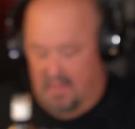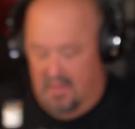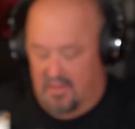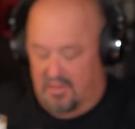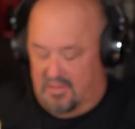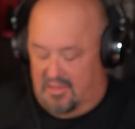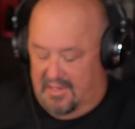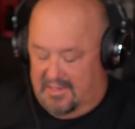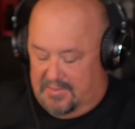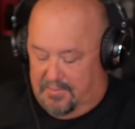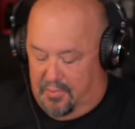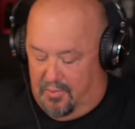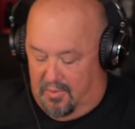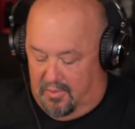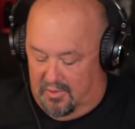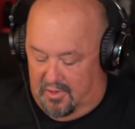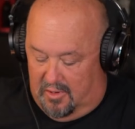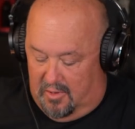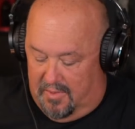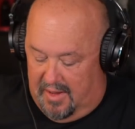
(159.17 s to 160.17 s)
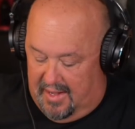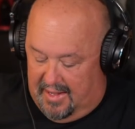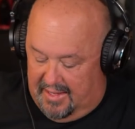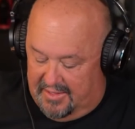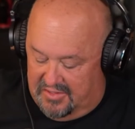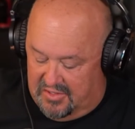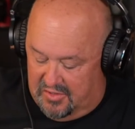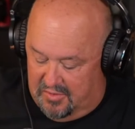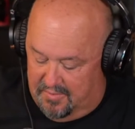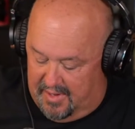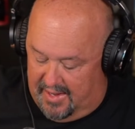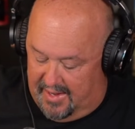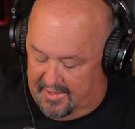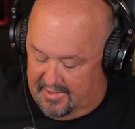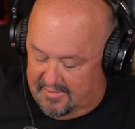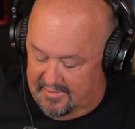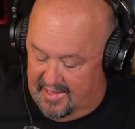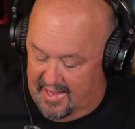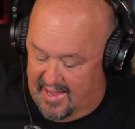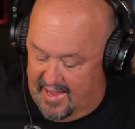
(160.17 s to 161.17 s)
So let's pour a little bit into my
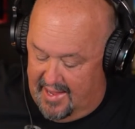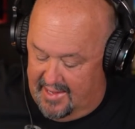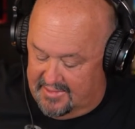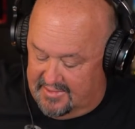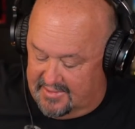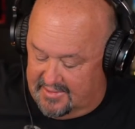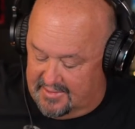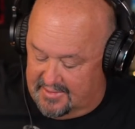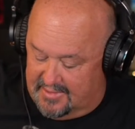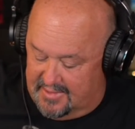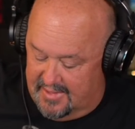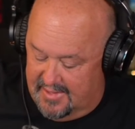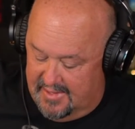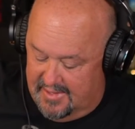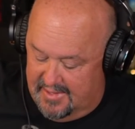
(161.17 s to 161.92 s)
glass,